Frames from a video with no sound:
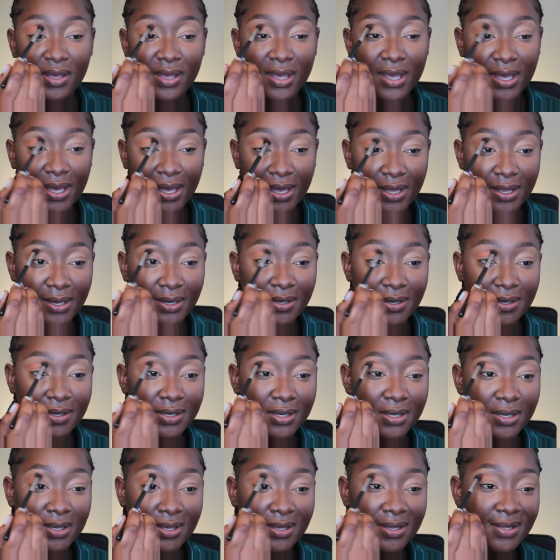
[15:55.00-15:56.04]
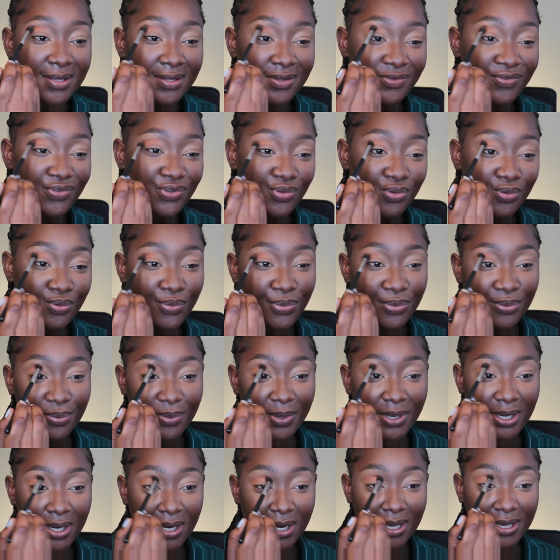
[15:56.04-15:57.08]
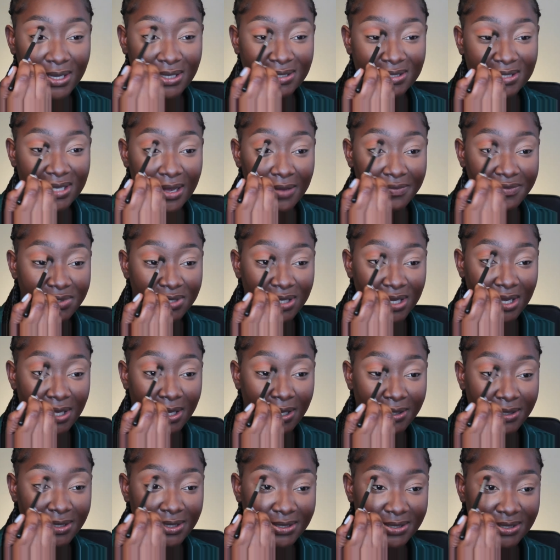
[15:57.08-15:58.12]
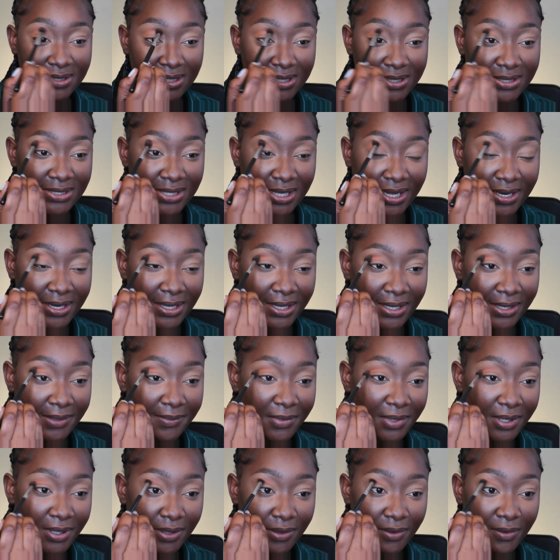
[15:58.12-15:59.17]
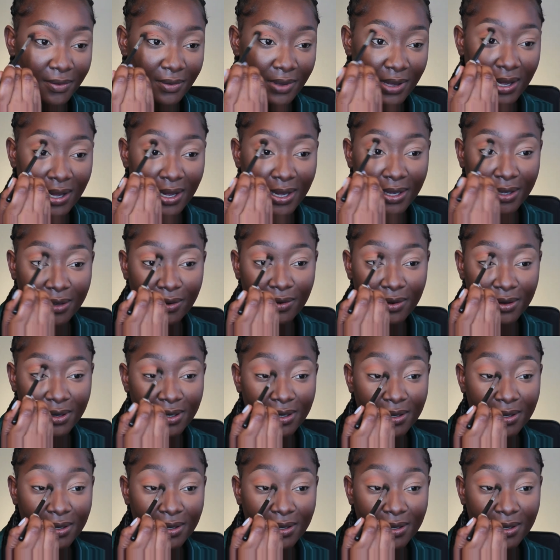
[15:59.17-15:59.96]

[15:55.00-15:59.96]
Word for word: And 2-3 days after they sent that email, I got